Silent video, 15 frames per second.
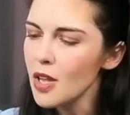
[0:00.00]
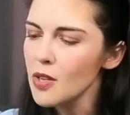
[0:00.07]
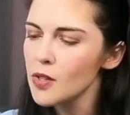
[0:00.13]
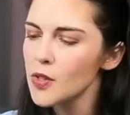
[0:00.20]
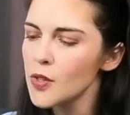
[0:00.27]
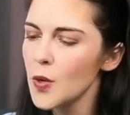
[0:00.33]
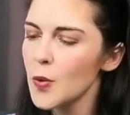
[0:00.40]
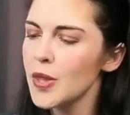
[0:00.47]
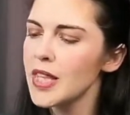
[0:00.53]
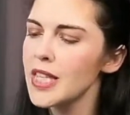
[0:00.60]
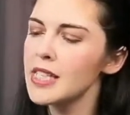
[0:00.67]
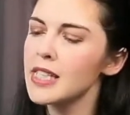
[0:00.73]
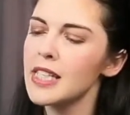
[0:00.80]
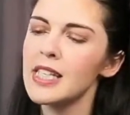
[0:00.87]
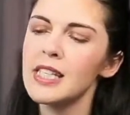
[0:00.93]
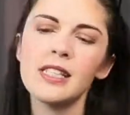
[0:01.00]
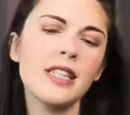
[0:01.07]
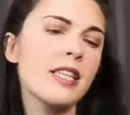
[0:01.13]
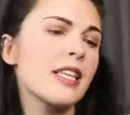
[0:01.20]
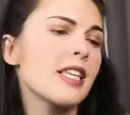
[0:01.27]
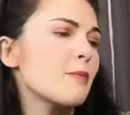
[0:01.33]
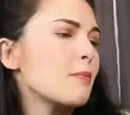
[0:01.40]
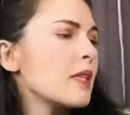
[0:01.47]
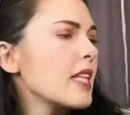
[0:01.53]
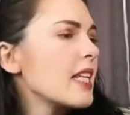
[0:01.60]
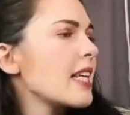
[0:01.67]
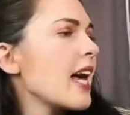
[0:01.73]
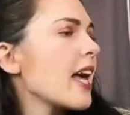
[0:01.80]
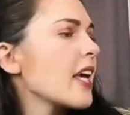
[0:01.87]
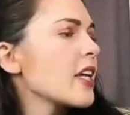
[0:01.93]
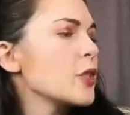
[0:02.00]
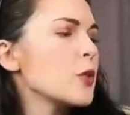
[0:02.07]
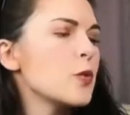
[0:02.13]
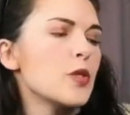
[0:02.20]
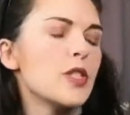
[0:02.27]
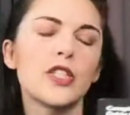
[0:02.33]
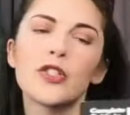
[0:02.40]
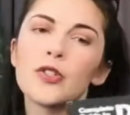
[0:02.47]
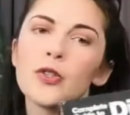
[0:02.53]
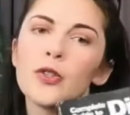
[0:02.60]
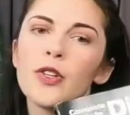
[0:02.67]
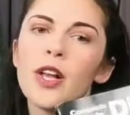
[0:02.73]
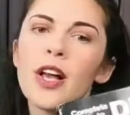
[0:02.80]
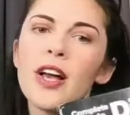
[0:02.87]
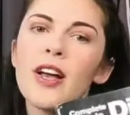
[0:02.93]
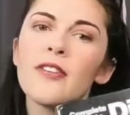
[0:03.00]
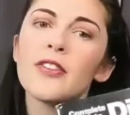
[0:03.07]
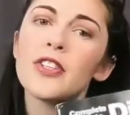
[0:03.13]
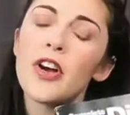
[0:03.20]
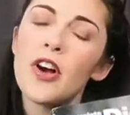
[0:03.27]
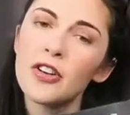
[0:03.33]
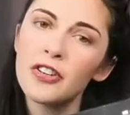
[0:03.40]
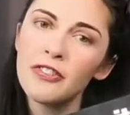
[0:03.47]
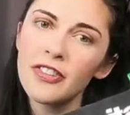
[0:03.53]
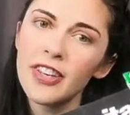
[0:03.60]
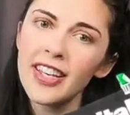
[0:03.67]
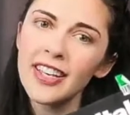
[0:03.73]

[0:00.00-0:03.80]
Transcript: So this is the Complete Guide to Digital Photography.